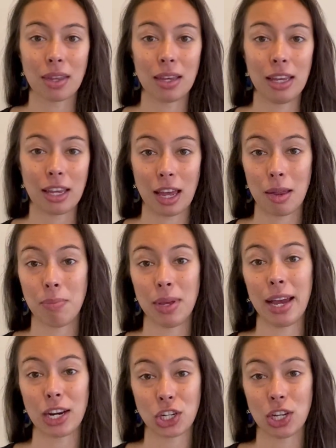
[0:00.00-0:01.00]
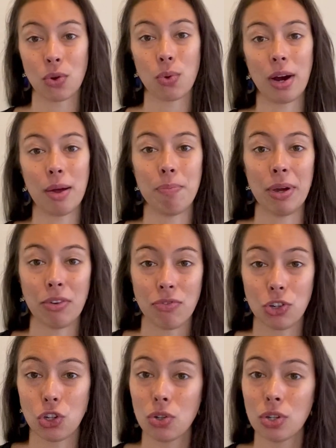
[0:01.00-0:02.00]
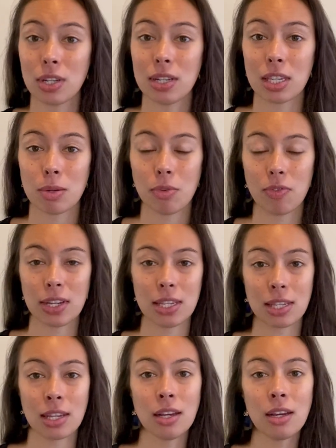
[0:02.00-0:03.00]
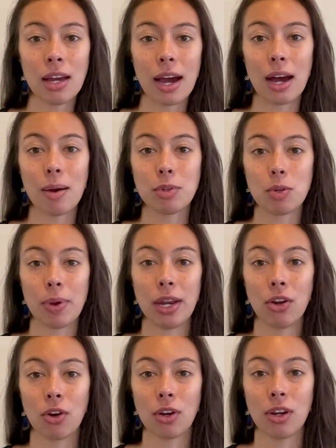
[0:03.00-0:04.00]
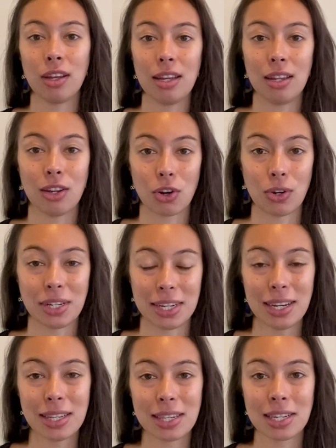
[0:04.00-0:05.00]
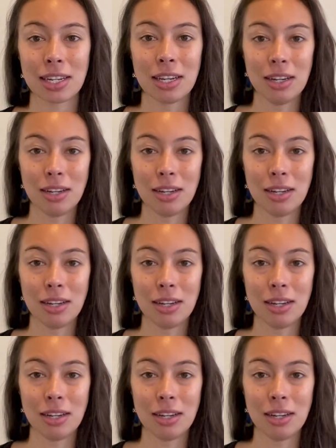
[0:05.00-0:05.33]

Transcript: It can be actually quite beneficial to some of us, depending on in the context.